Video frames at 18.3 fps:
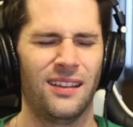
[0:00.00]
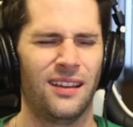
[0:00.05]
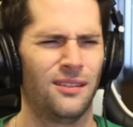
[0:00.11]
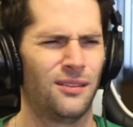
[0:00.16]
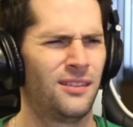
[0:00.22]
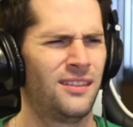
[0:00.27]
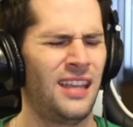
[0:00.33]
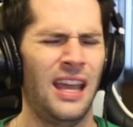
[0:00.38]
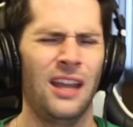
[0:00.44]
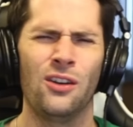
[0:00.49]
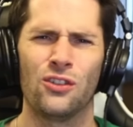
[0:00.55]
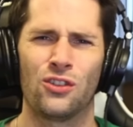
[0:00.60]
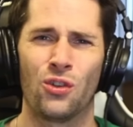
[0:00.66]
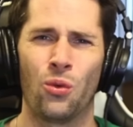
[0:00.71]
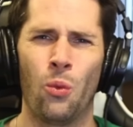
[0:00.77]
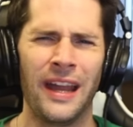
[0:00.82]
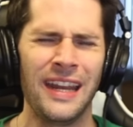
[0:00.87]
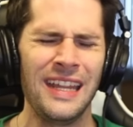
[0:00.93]
$10 or
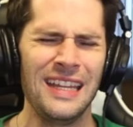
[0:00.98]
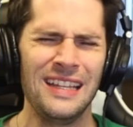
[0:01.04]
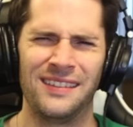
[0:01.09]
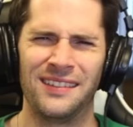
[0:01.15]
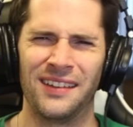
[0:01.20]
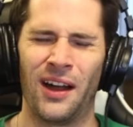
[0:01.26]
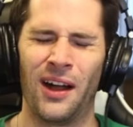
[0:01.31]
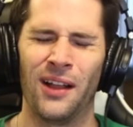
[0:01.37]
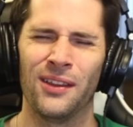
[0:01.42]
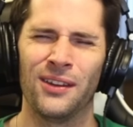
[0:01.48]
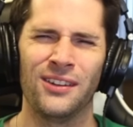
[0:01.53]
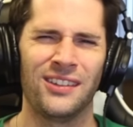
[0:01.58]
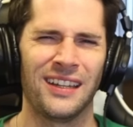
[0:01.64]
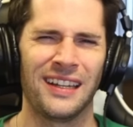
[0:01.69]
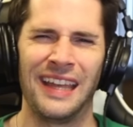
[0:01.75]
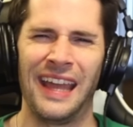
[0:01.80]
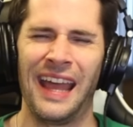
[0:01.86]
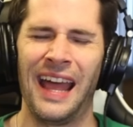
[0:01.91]
$20 a
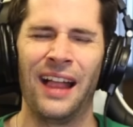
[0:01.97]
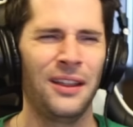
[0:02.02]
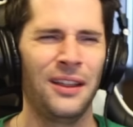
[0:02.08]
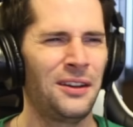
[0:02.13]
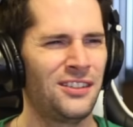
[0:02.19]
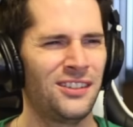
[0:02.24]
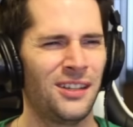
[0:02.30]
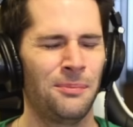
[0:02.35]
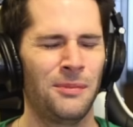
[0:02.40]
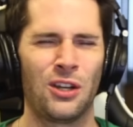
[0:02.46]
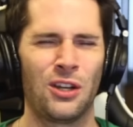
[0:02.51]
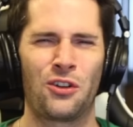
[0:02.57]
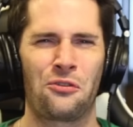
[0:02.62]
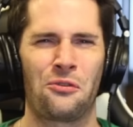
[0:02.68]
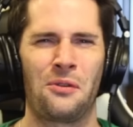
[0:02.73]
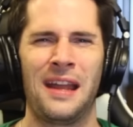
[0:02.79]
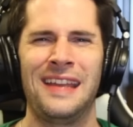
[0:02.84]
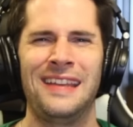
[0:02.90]
gallon or something
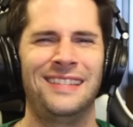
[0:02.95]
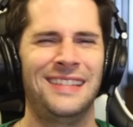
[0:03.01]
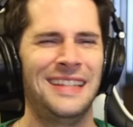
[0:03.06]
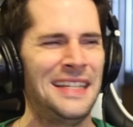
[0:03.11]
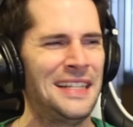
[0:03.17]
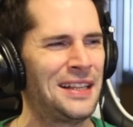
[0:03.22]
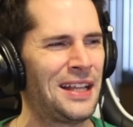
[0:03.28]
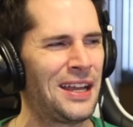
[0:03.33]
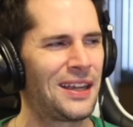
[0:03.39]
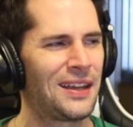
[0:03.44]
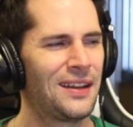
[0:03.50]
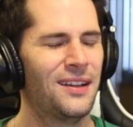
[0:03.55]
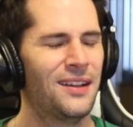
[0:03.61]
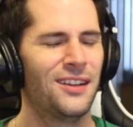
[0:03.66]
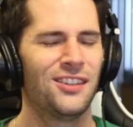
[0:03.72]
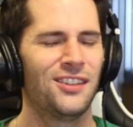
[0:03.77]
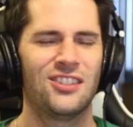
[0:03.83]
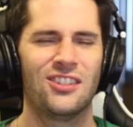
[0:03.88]
crazy, like
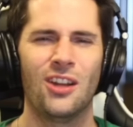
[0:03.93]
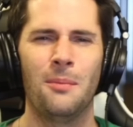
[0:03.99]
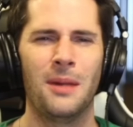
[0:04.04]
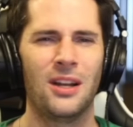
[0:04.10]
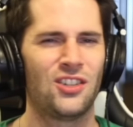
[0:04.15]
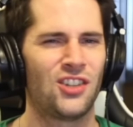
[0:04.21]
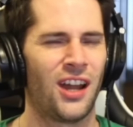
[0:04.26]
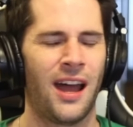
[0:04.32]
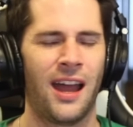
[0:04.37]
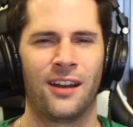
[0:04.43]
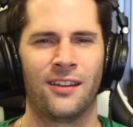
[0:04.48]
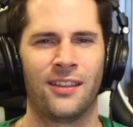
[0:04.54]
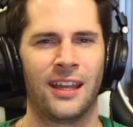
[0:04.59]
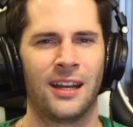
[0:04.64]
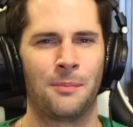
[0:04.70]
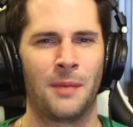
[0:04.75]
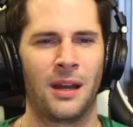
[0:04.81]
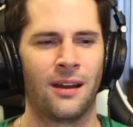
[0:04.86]
so much higher
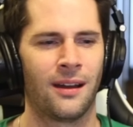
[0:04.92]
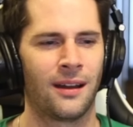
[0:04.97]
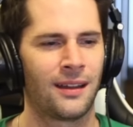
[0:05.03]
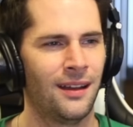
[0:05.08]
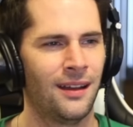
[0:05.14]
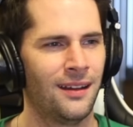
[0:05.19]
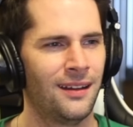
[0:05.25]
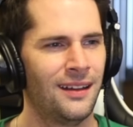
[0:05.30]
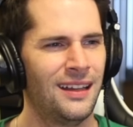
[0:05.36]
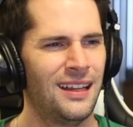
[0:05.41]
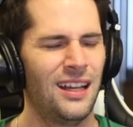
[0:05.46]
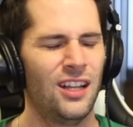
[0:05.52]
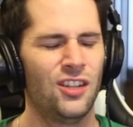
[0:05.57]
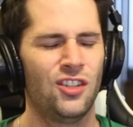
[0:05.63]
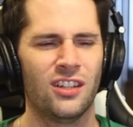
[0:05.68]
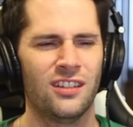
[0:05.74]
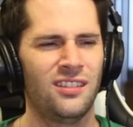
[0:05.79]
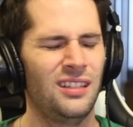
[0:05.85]
than America. It
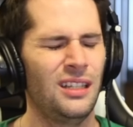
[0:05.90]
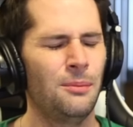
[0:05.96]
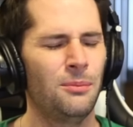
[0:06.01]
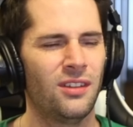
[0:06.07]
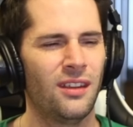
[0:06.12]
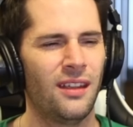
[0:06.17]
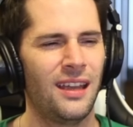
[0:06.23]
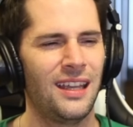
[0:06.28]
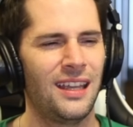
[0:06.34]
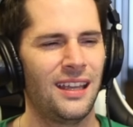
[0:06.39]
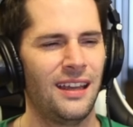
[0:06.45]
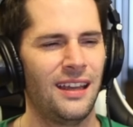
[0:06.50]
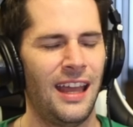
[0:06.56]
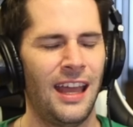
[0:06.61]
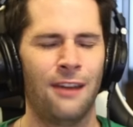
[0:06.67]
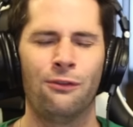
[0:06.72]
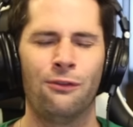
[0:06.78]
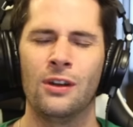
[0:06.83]
just seems like
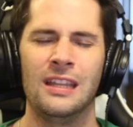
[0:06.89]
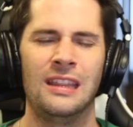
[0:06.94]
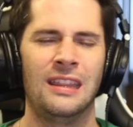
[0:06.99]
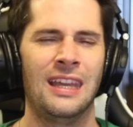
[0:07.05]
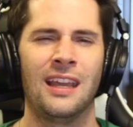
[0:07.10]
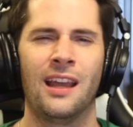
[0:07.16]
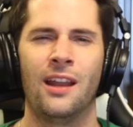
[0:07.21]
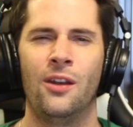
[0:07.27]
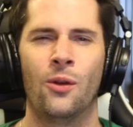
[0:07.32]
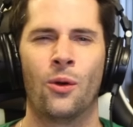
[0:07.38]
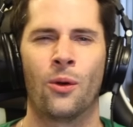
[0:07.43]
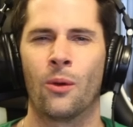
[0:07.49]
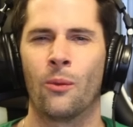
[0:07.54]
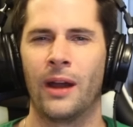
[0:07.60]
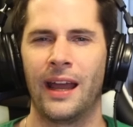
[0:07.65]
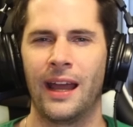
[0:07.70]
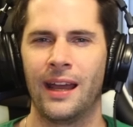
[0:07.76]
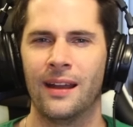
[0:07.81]
everything in
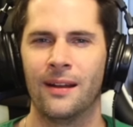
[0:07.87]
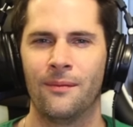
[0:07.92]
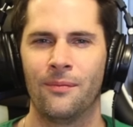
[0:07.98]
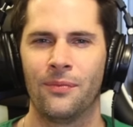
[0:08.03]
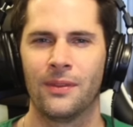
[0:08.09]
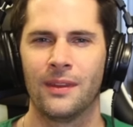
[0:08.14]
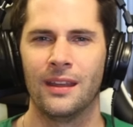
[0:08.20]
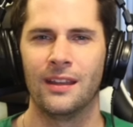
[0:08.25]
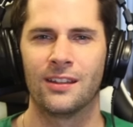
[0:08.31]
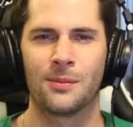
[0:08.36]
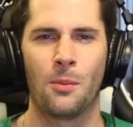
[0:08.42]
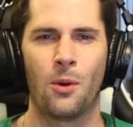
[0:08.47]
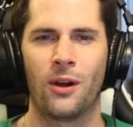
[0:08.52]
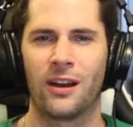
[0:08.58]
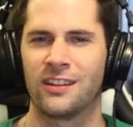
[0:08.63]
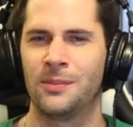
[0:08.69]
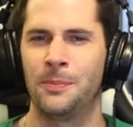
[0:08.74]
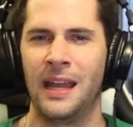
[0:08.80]
Norway is more
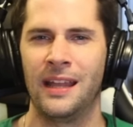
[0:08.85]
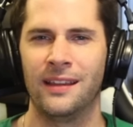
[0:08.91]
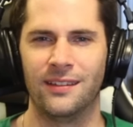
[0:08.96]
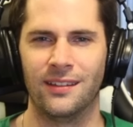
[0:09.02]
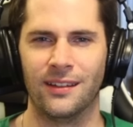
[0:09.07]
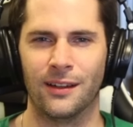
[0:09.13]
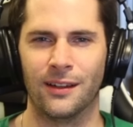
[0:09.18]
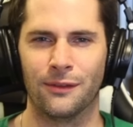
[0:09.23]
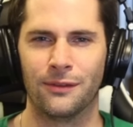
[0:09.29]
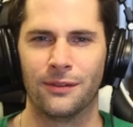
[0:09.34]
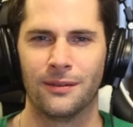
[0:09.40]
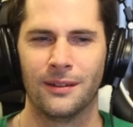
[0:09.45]
expensive.